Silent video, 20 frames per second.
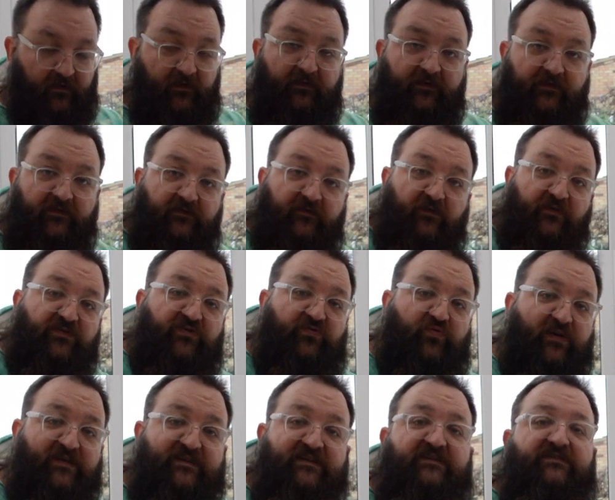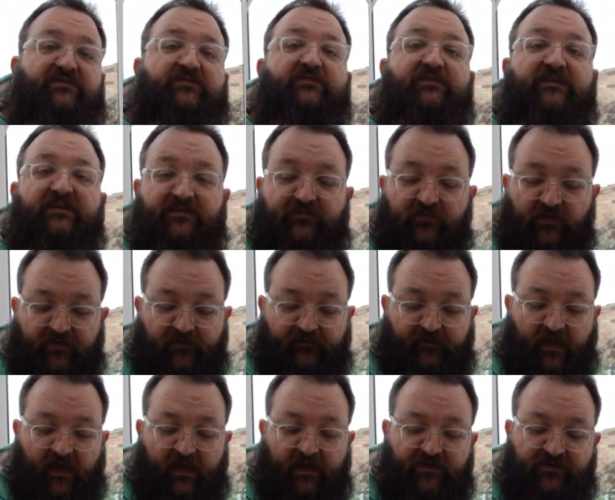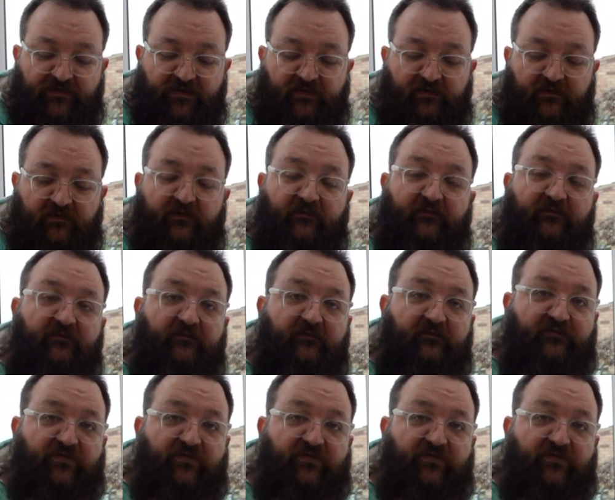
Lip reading: You've got 22 years worth of aging, of